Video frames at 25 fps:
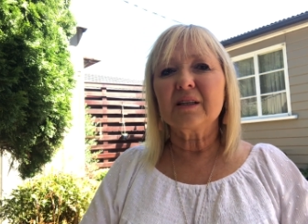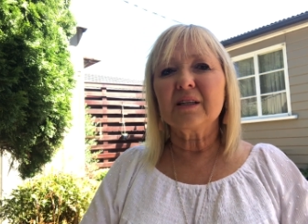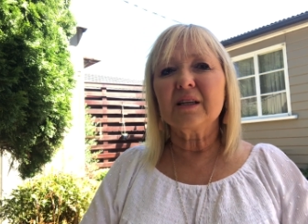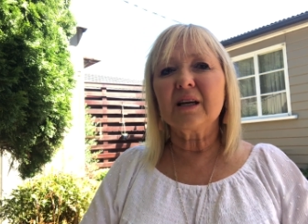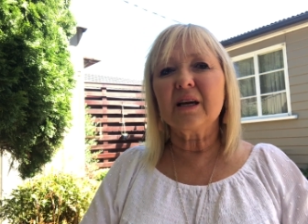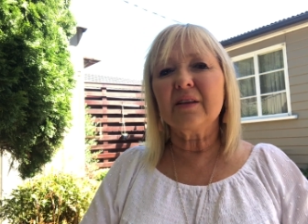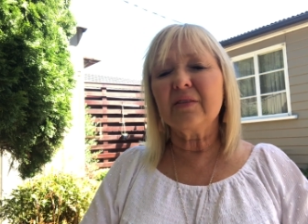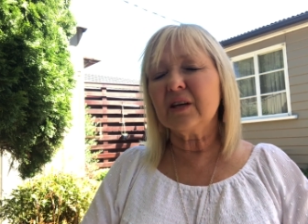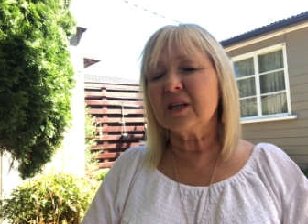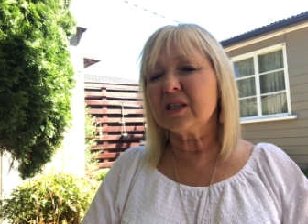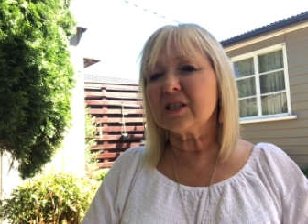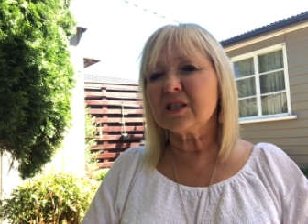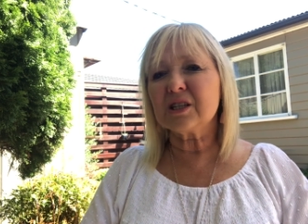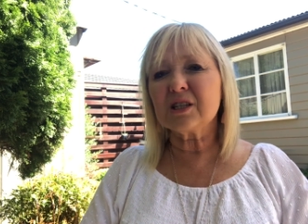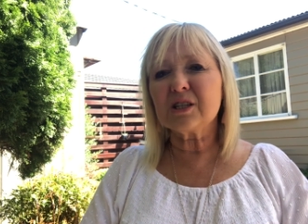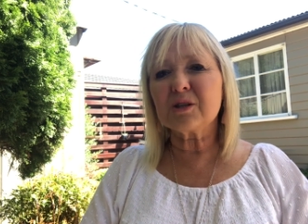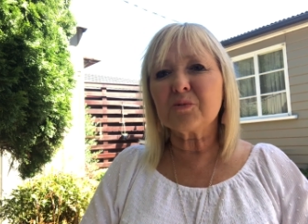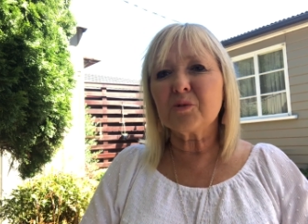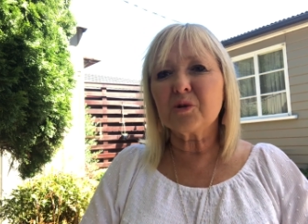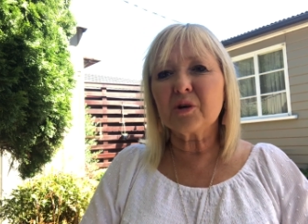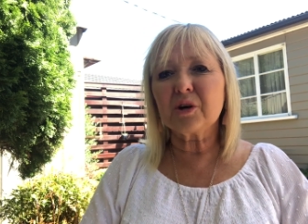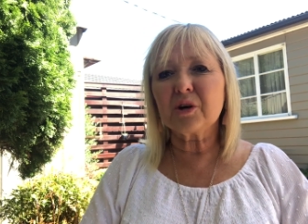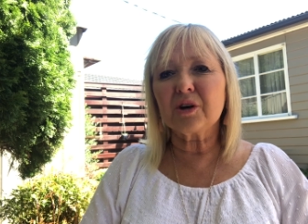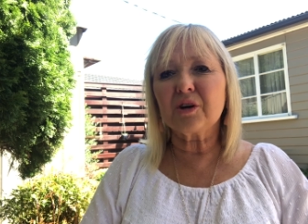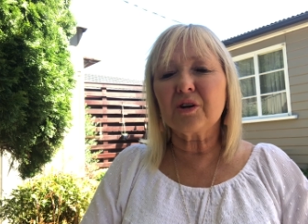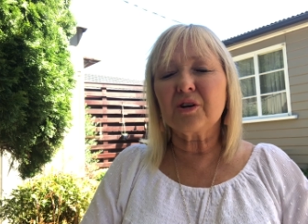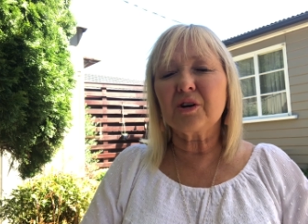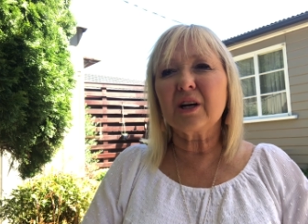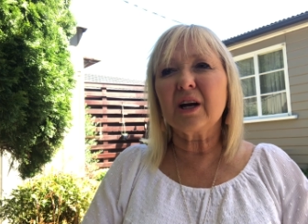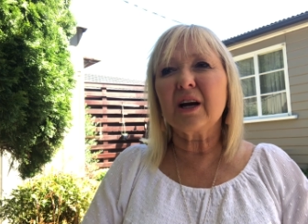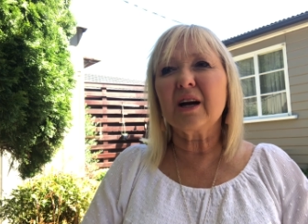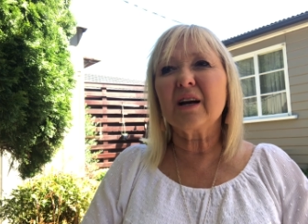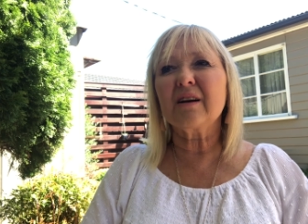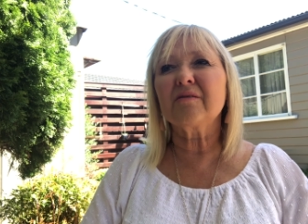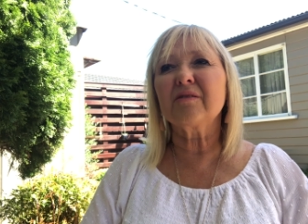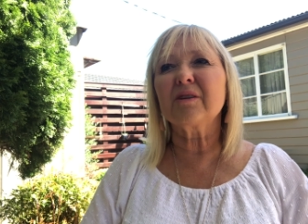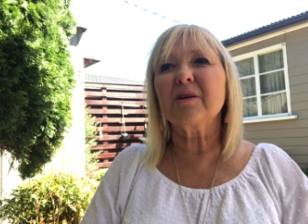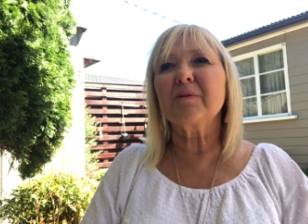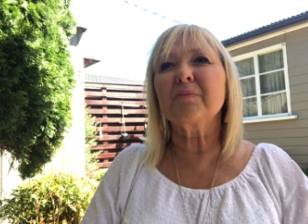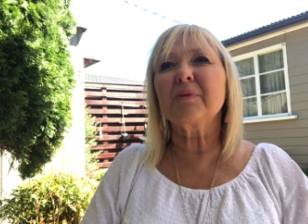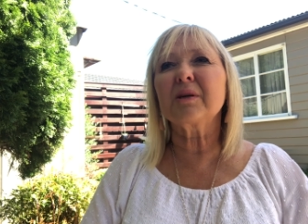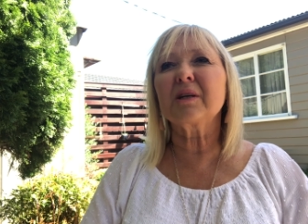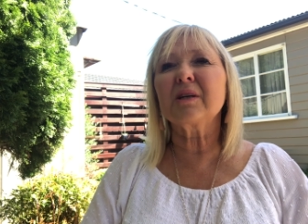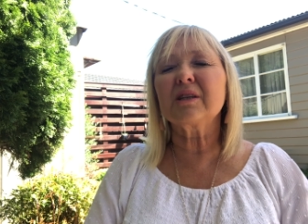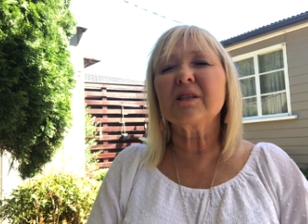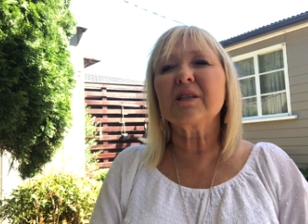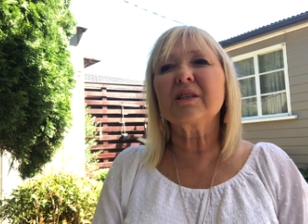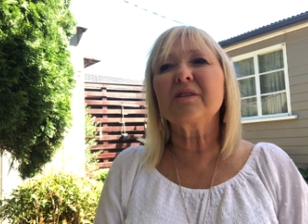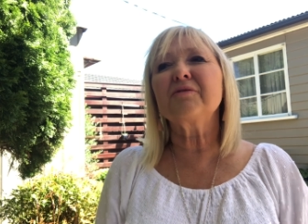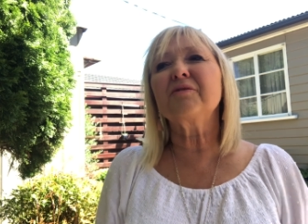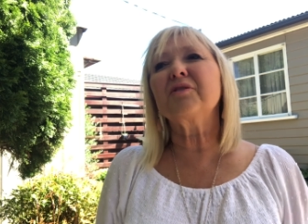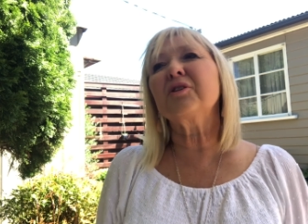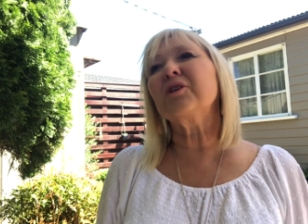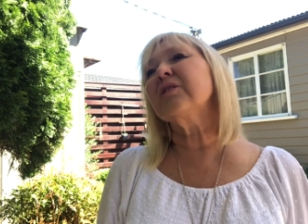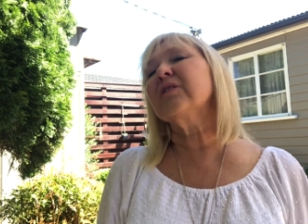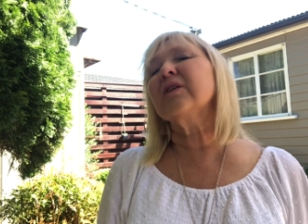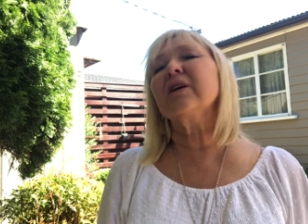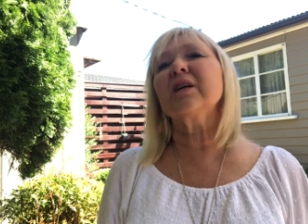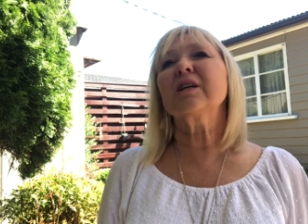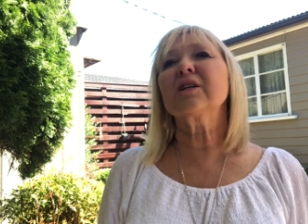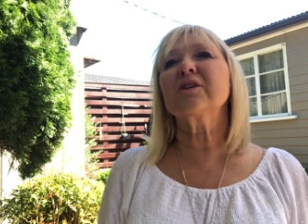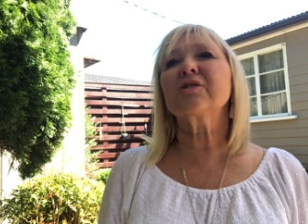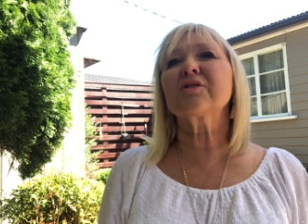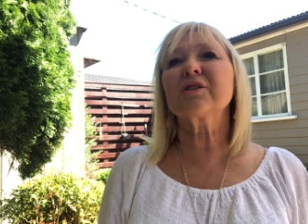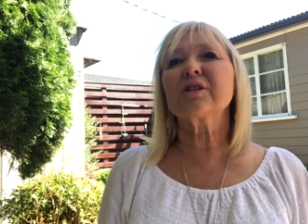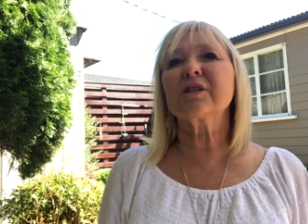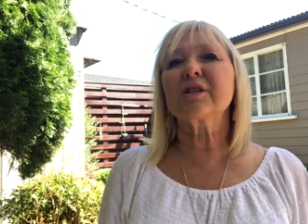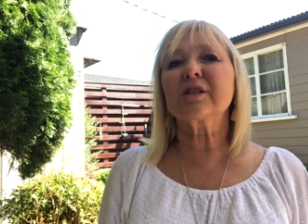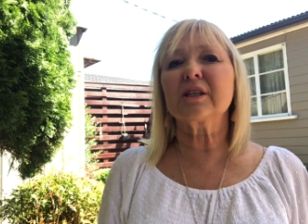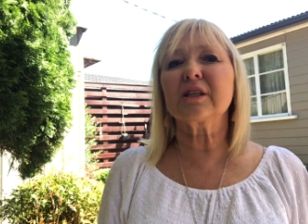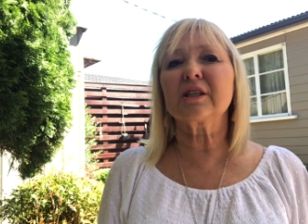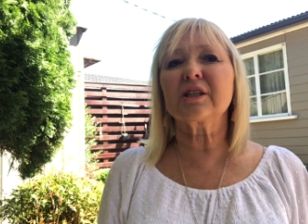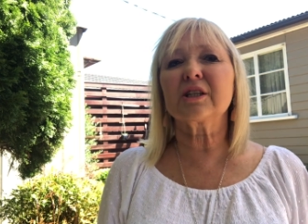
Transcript: and that's just what I got out of it. But I did find that interesting.